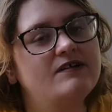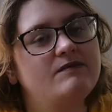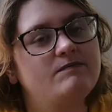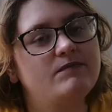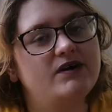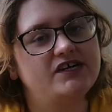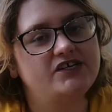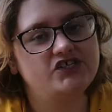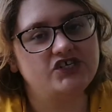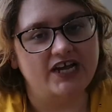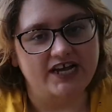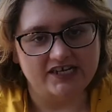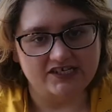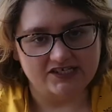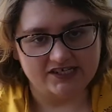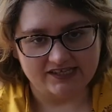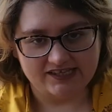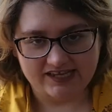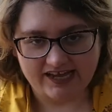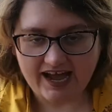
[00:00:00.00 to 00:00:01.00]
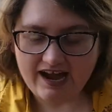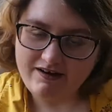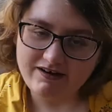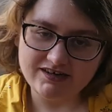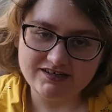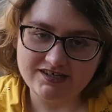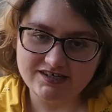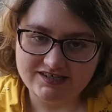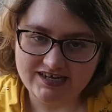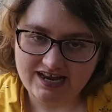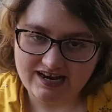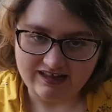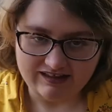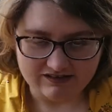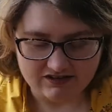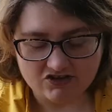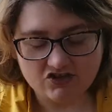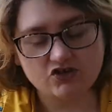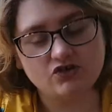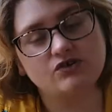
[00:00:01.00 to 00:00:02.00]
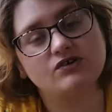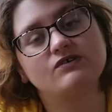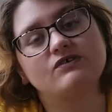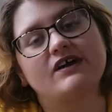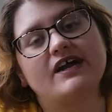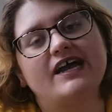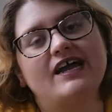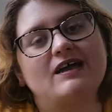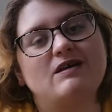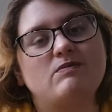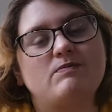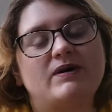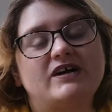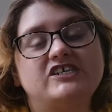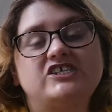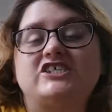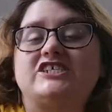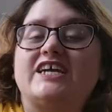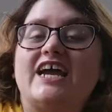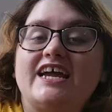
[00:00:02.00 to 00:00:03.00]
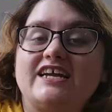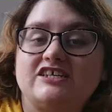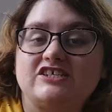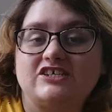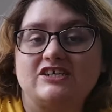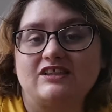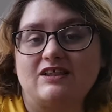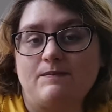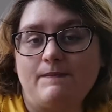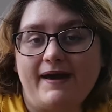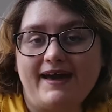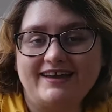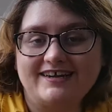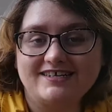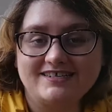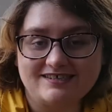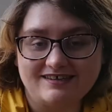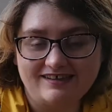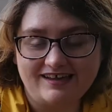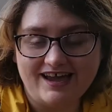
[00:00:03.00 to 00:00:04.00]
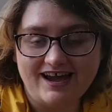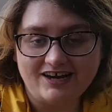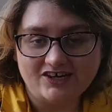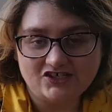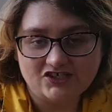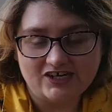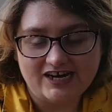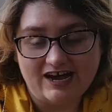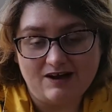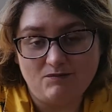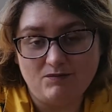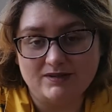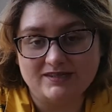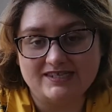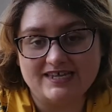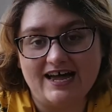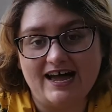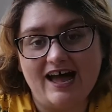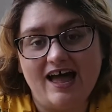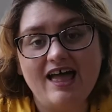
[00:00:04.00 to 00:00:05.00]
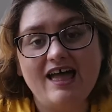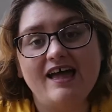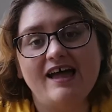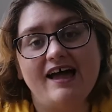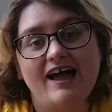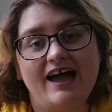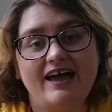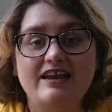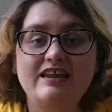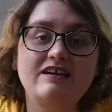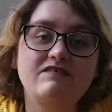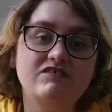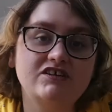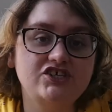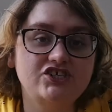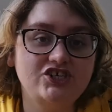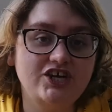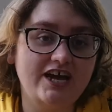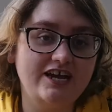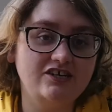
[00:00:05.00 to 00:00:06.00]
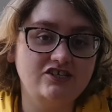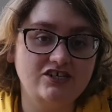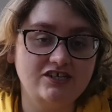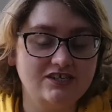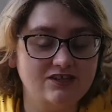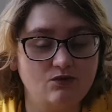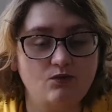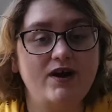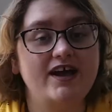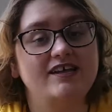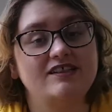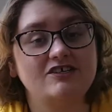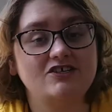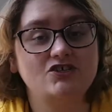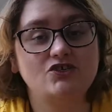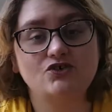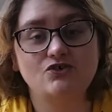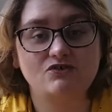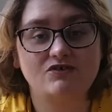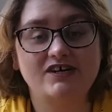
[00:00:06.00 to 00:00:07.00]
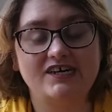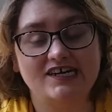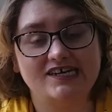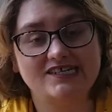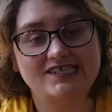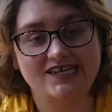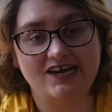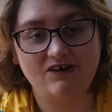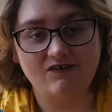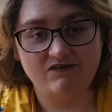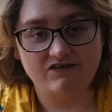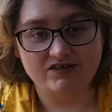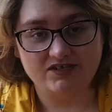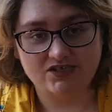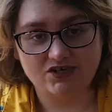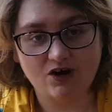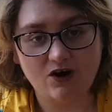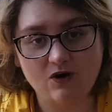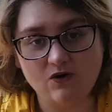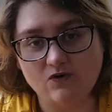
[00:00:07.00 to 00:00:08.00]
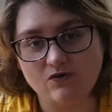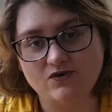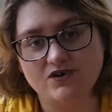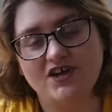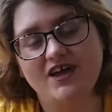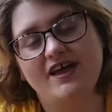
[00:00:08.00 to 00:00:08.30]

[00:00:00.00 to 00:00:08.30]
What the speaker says: by changing the character telling the story, by changing the pace that the action happens at, and even changing the way the story itself is told.